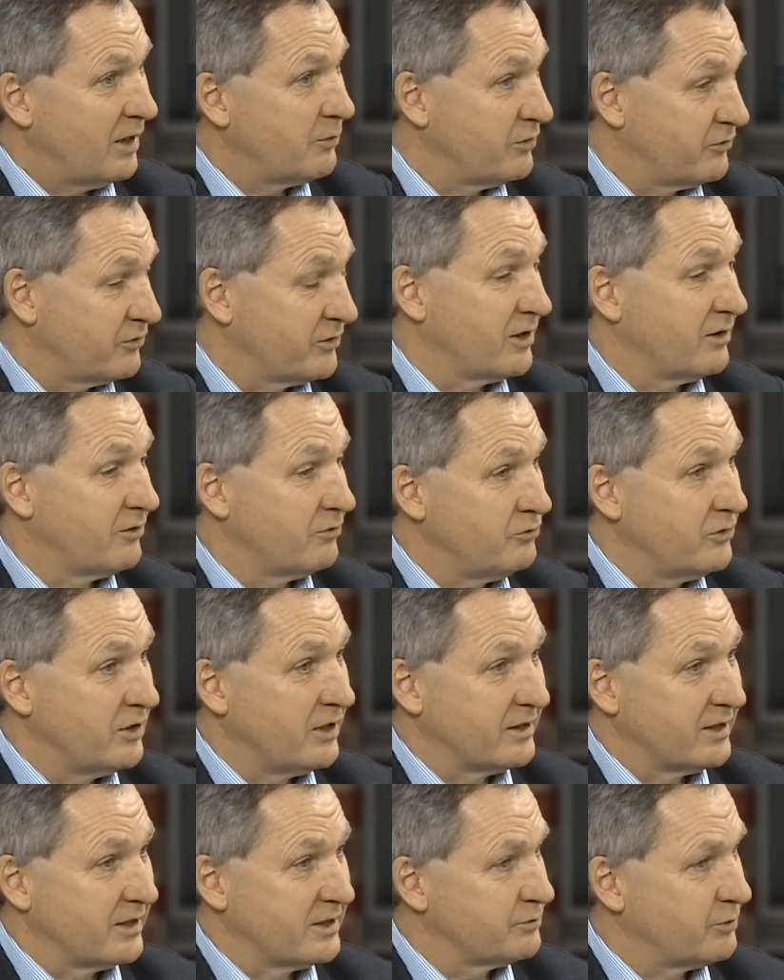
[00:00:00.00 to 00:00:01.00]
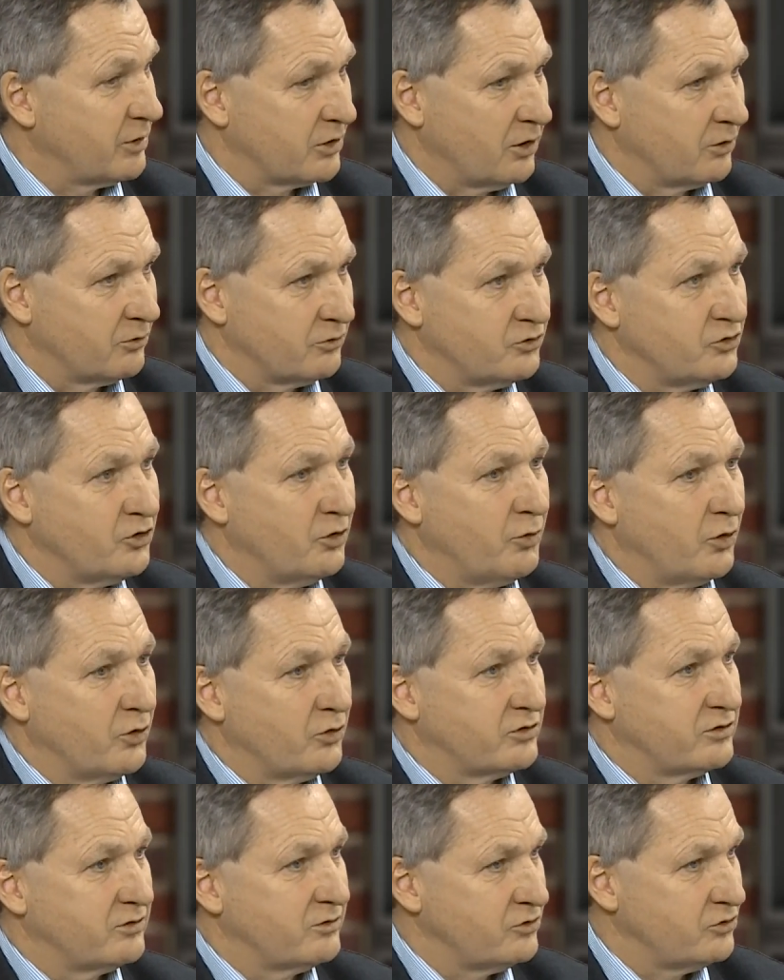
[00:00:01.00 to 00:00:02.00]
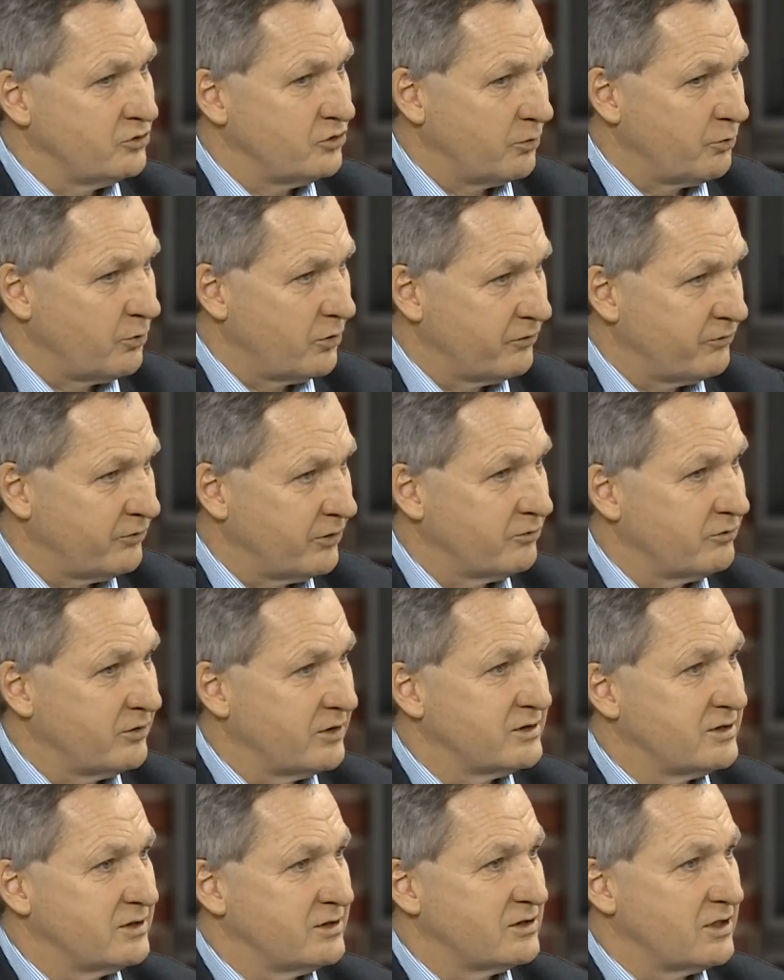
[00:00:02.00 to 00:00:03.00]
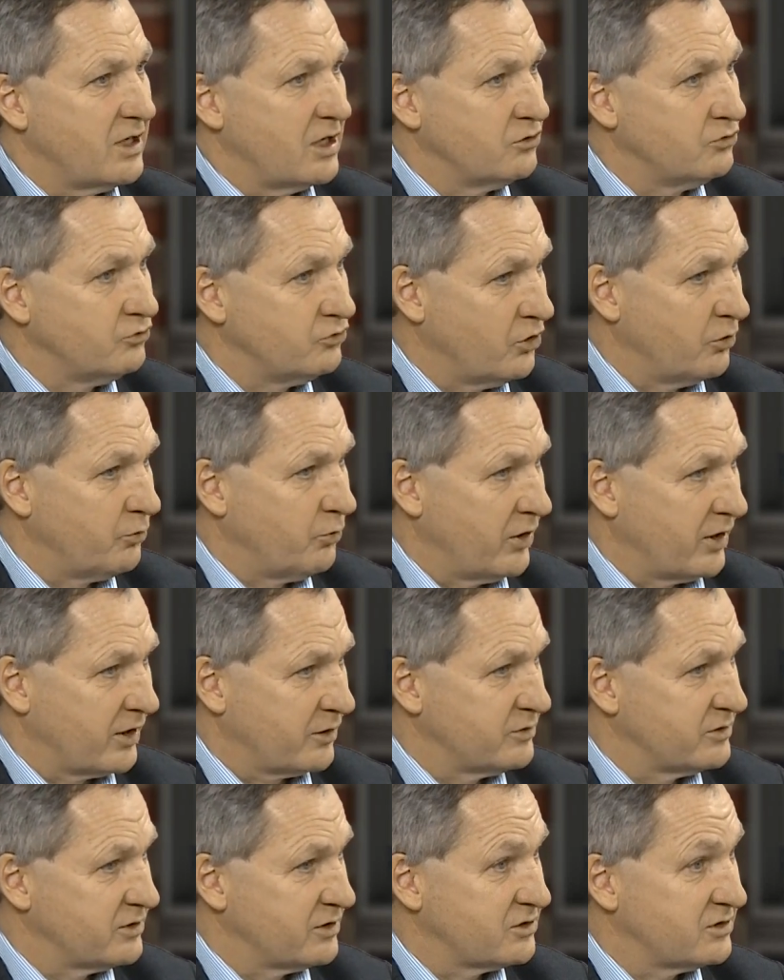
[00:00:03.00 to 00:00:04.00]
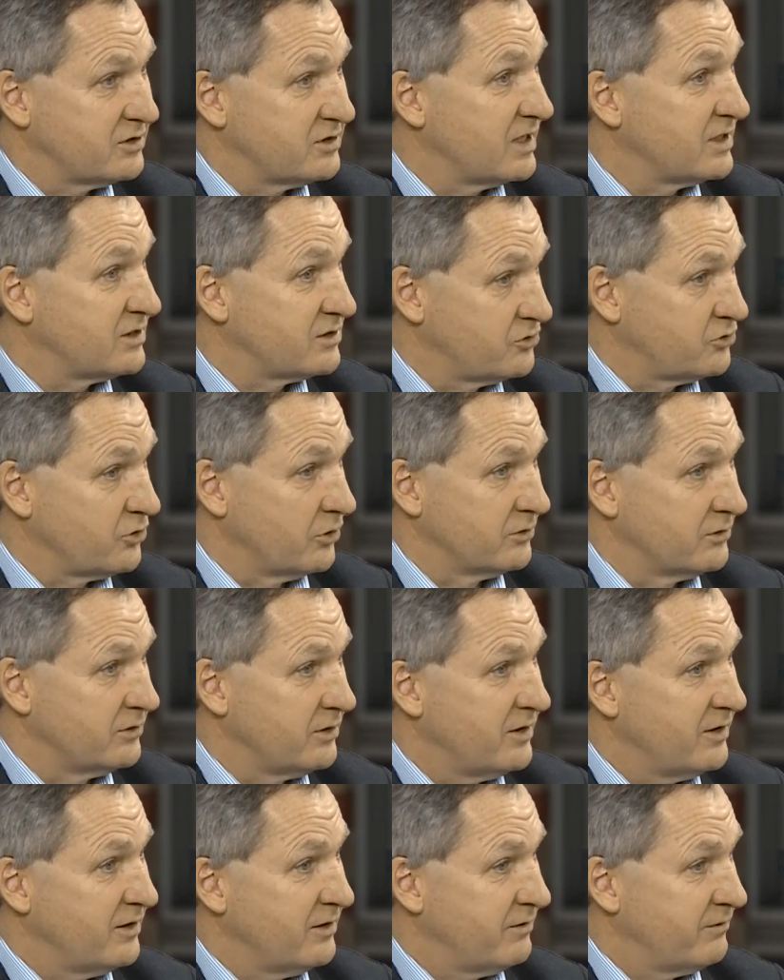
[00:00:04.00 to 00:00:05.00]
and we've got a really nice, but no more fundraisings, no more acquisitions. It's done.